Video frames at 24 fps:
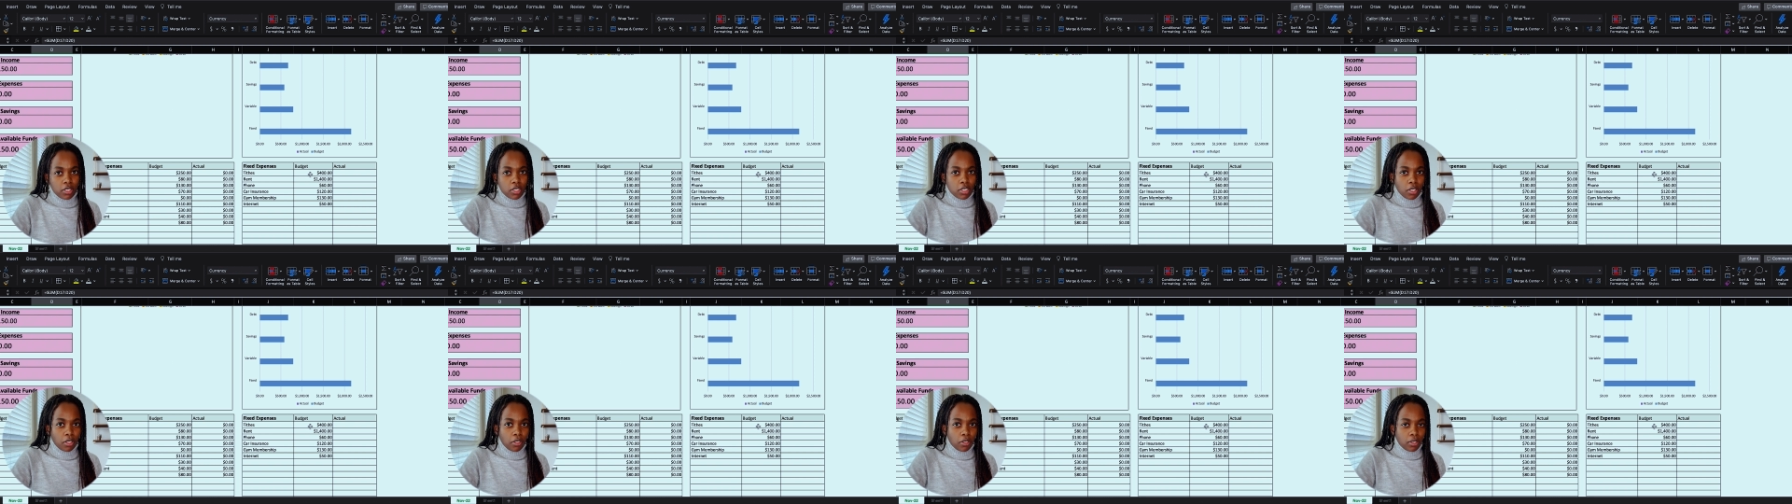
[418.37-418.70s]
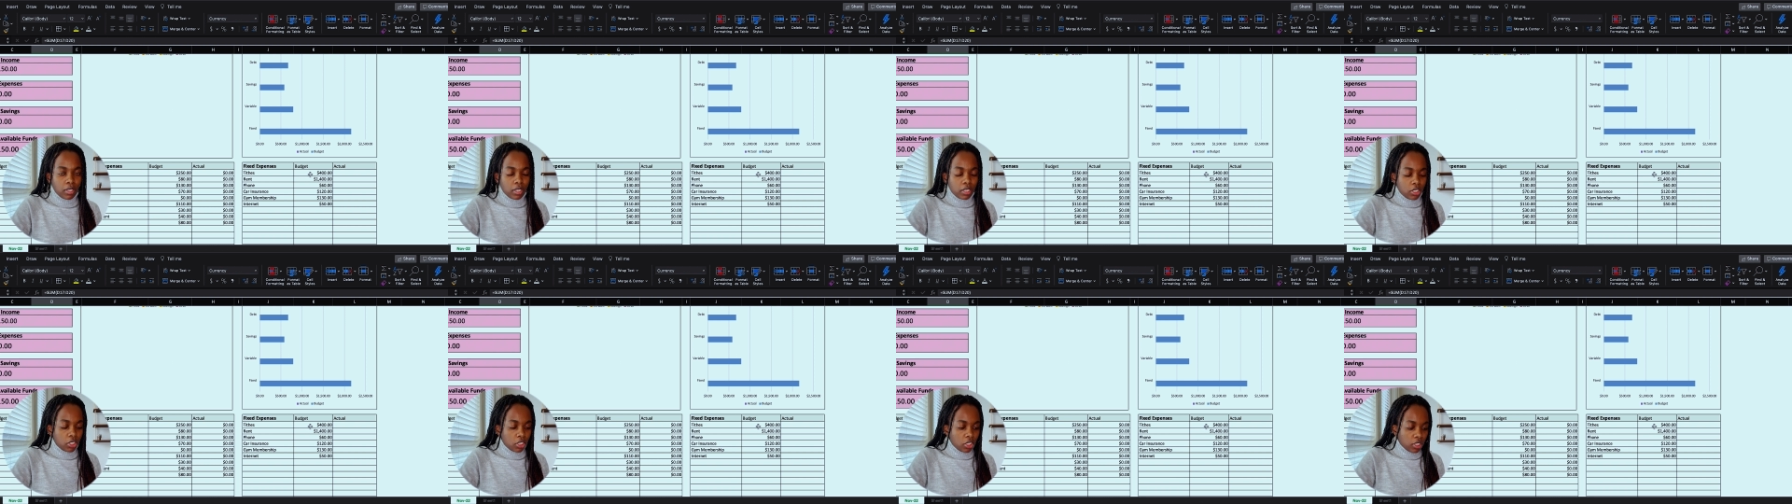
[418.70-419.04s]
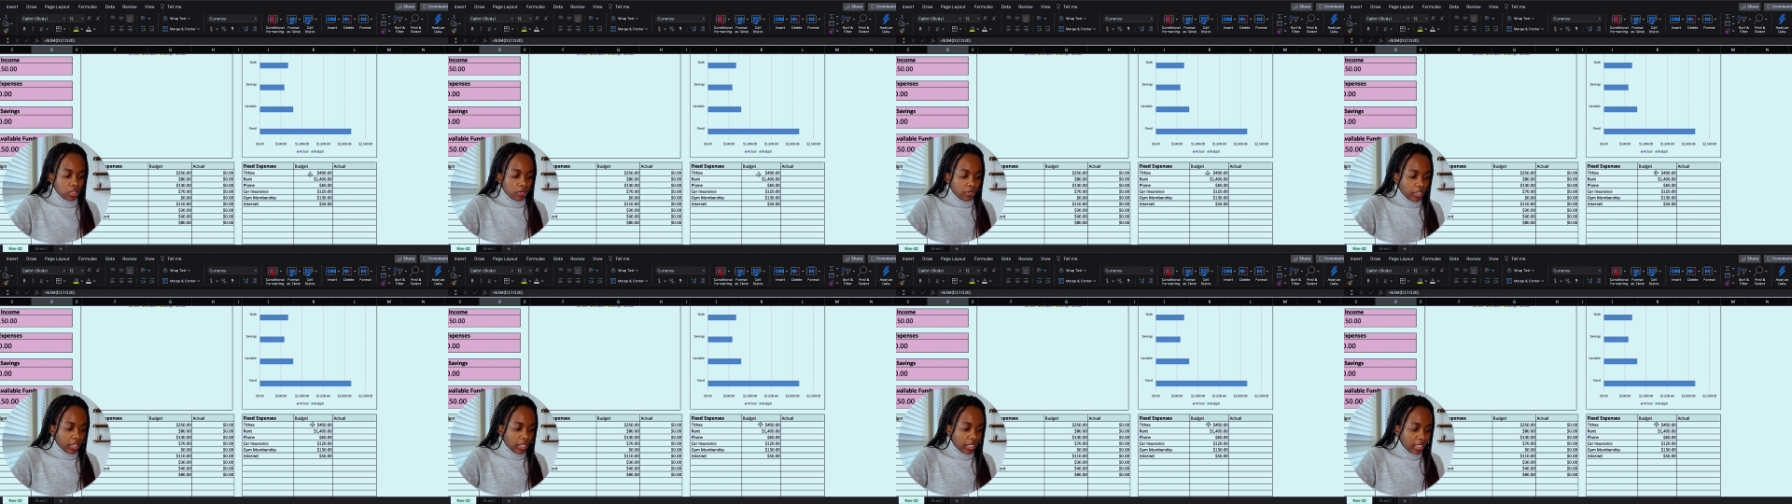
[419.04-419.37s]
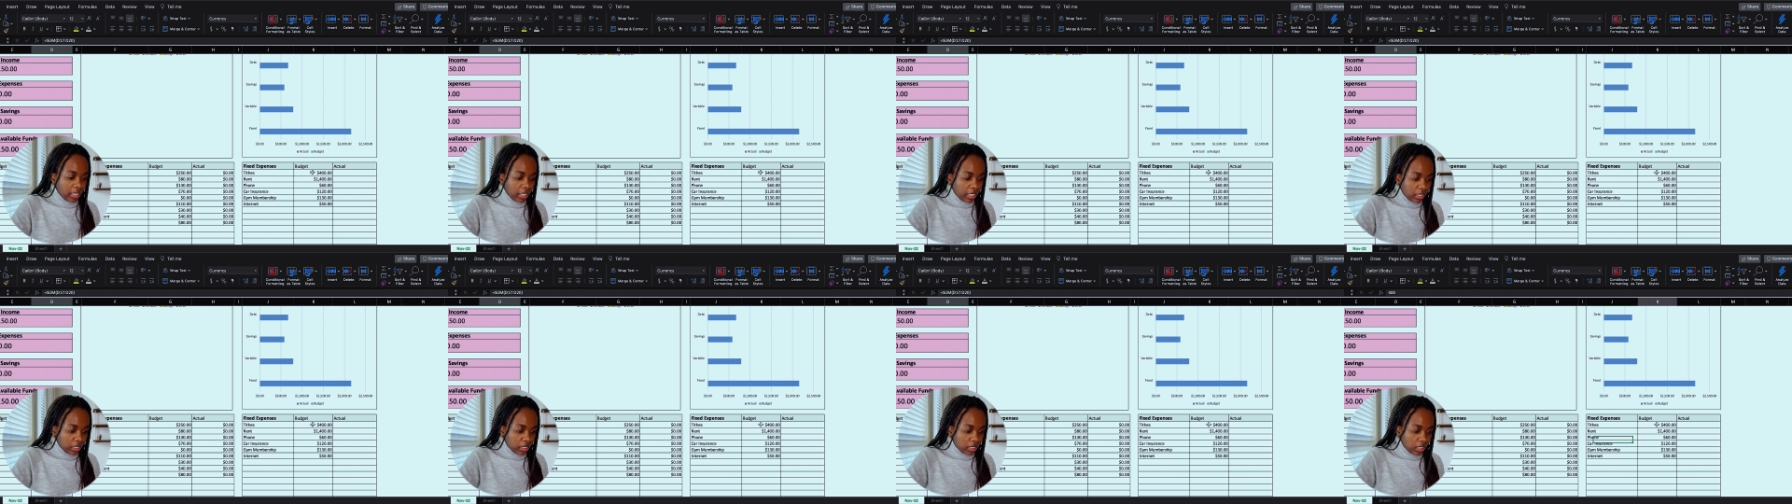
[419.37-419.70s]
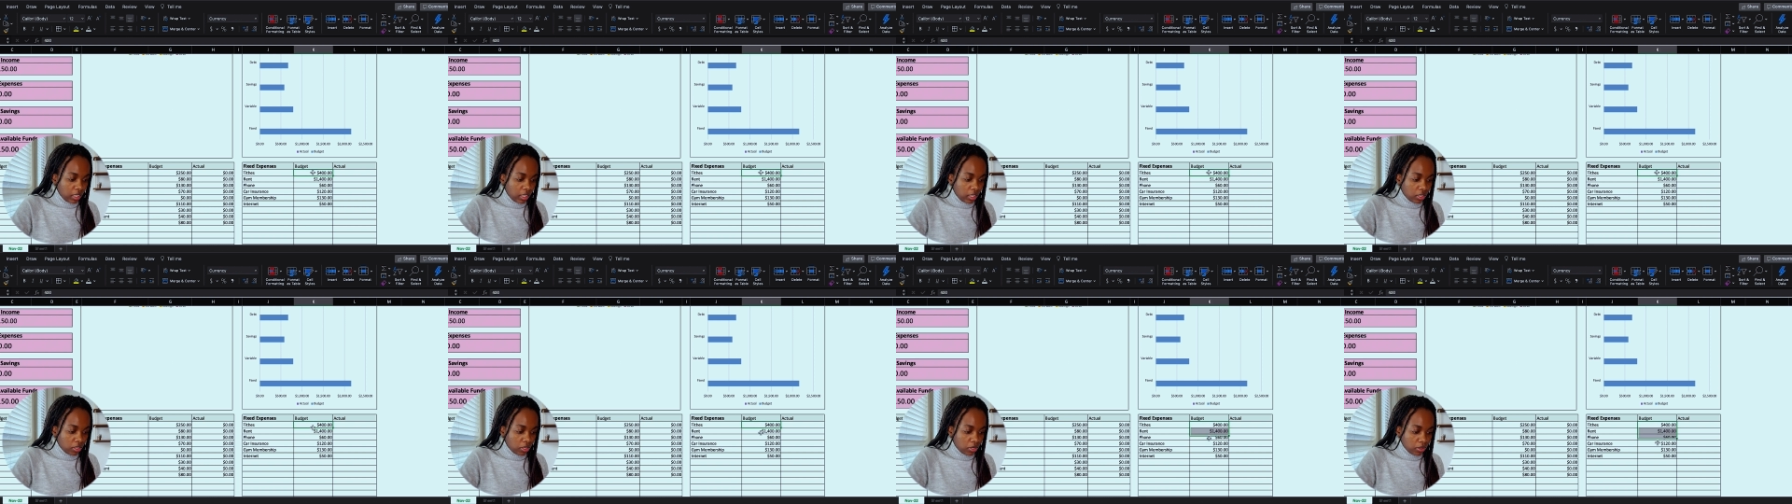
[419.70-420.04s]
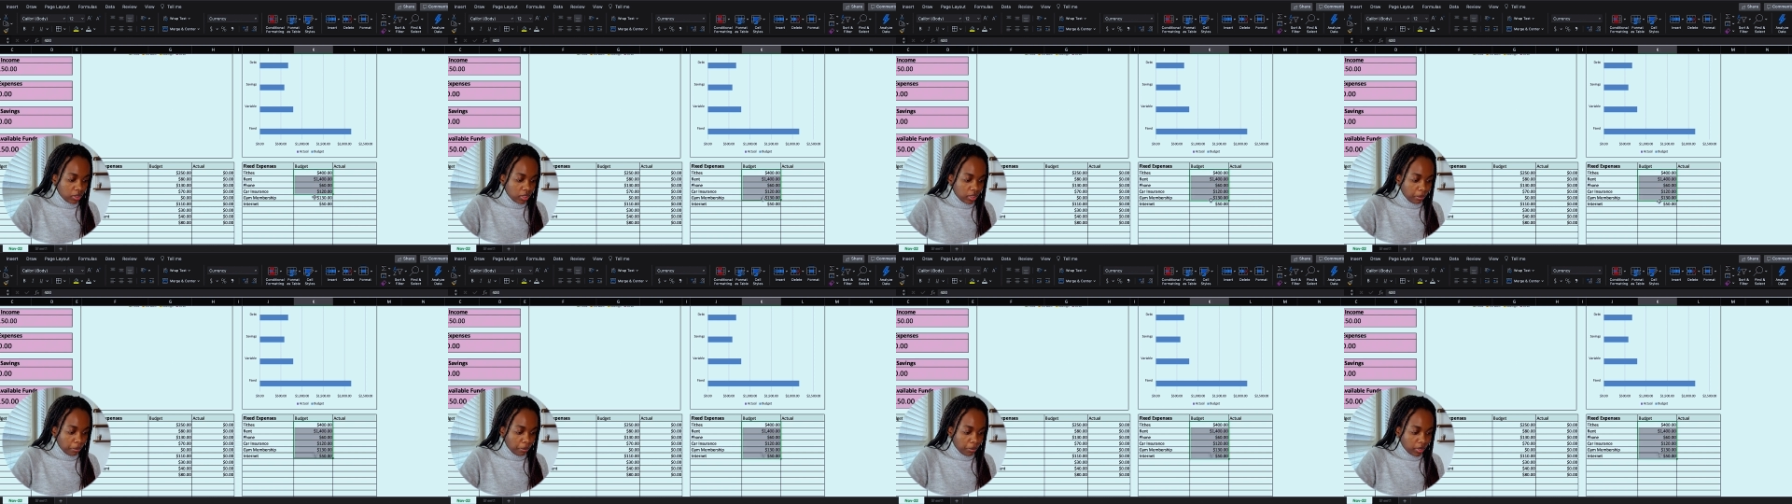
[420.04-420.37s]
so it's just very easy to
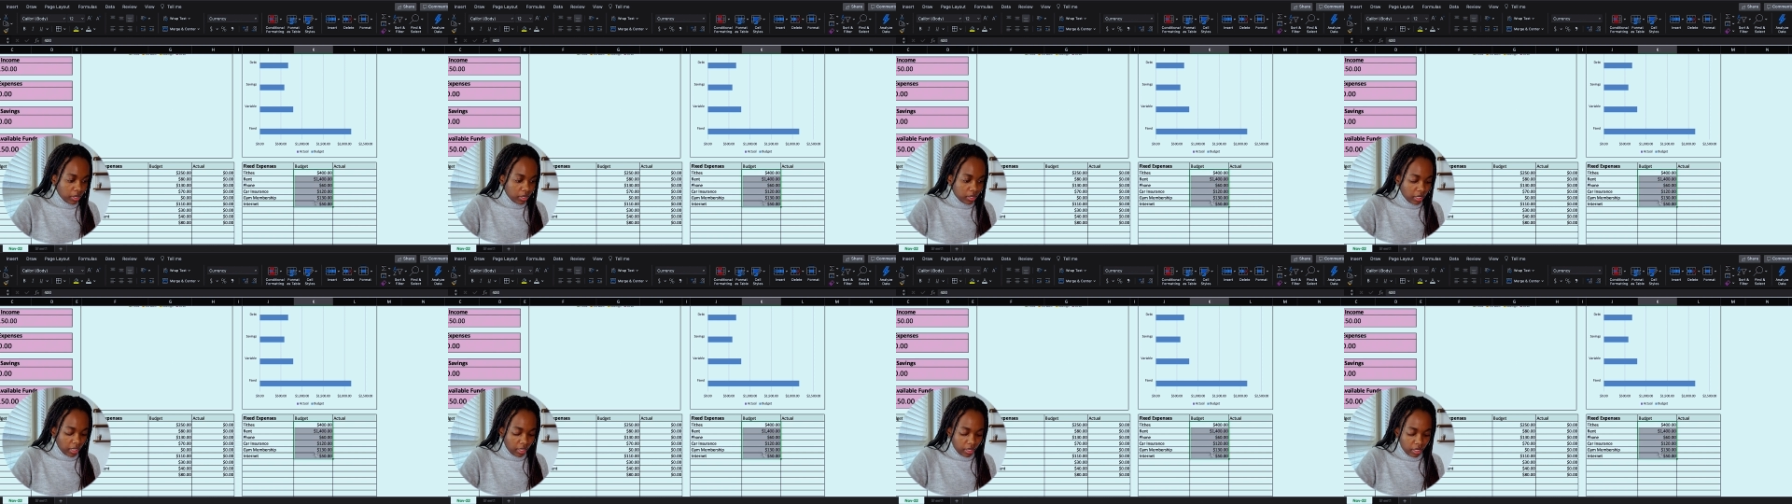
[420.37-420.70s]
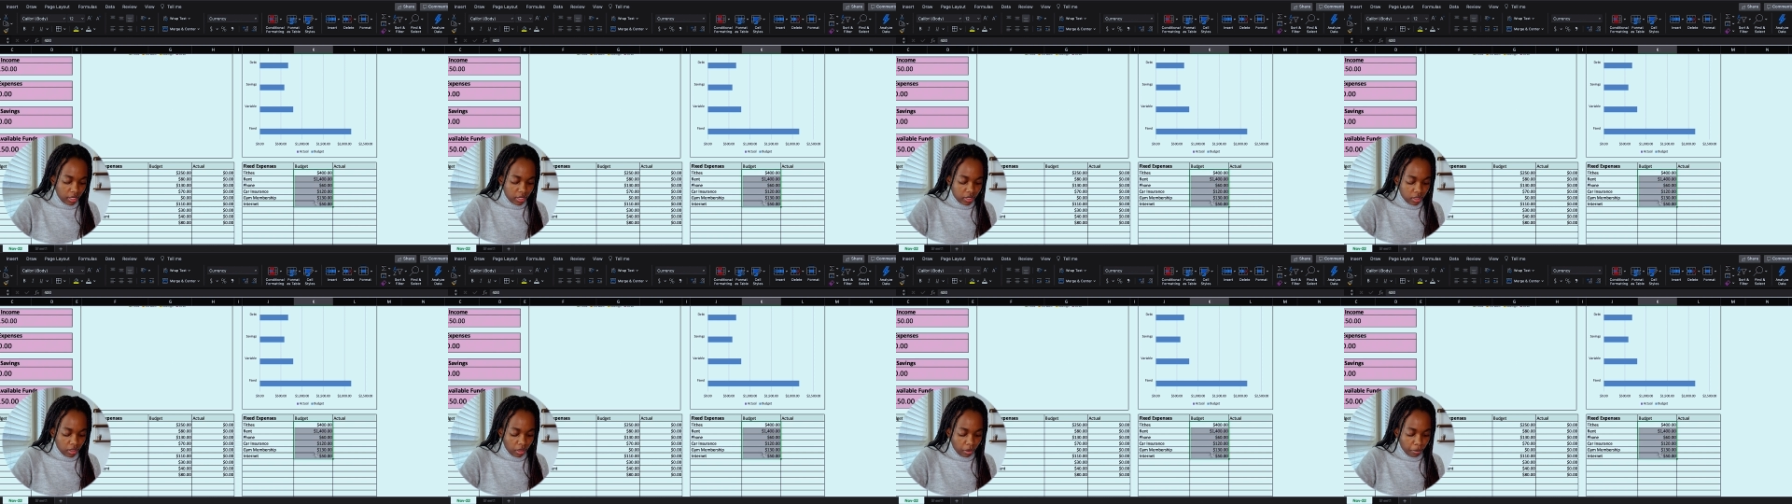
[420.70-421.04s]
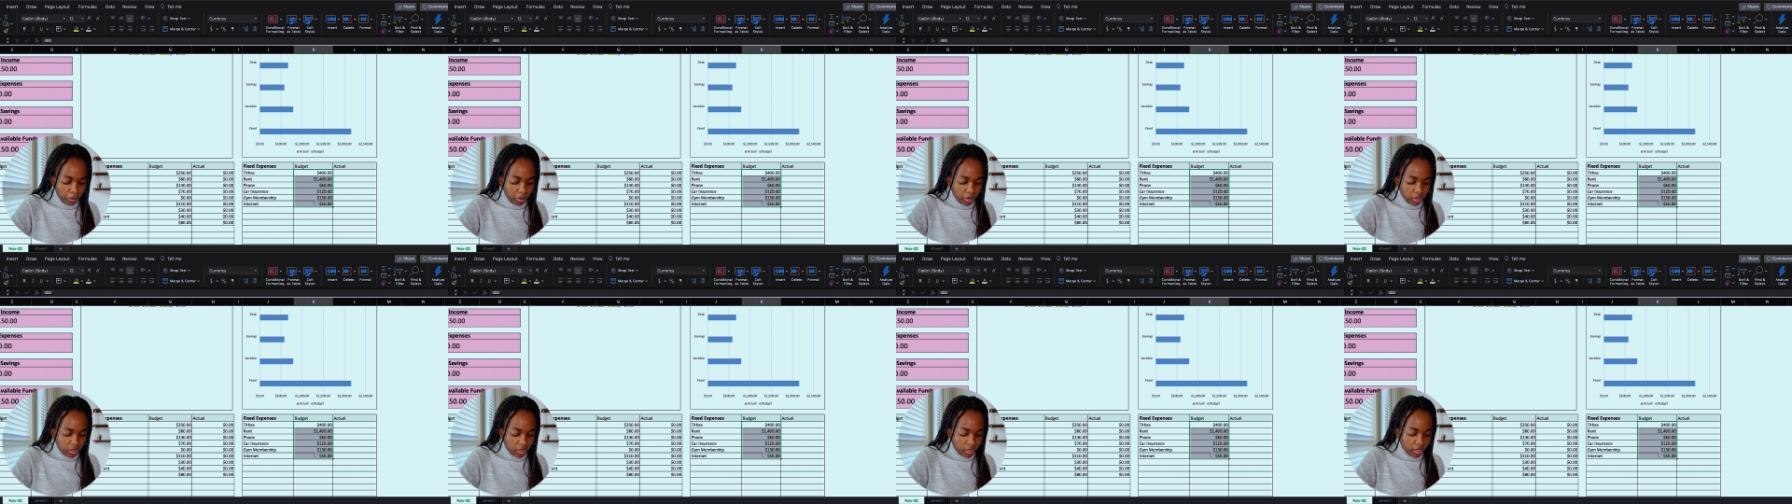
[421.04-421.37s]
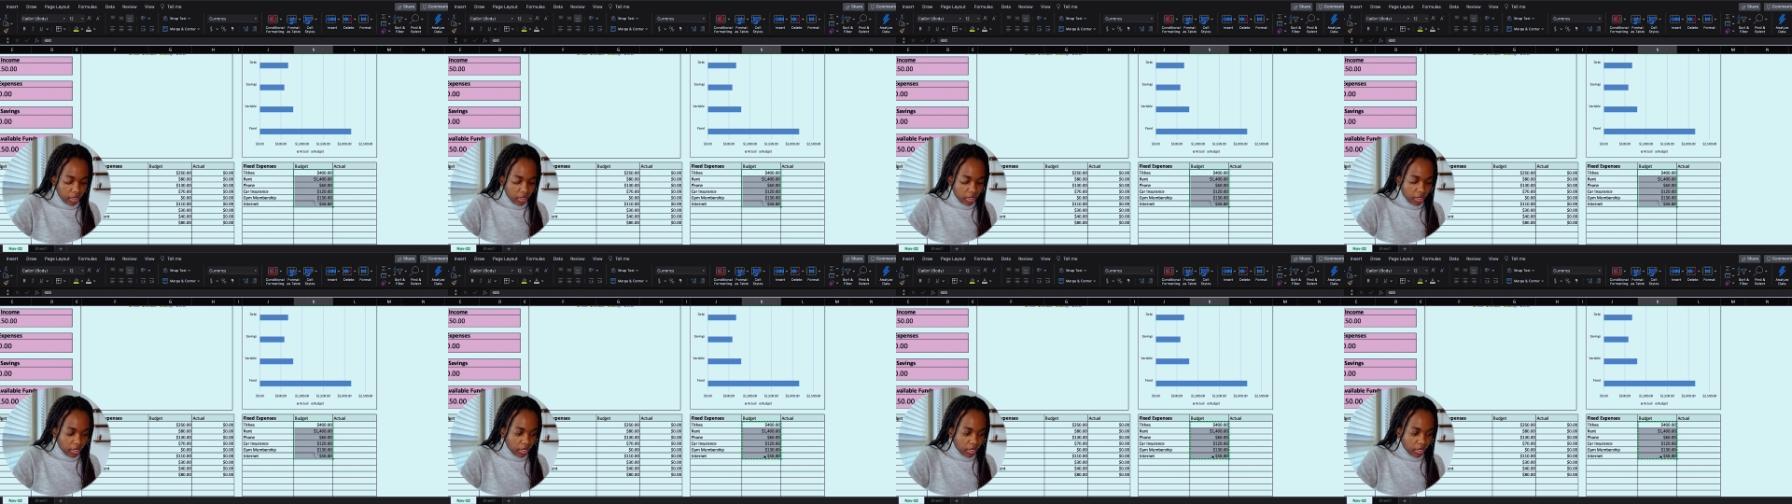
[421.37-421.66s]
simply take these numbers here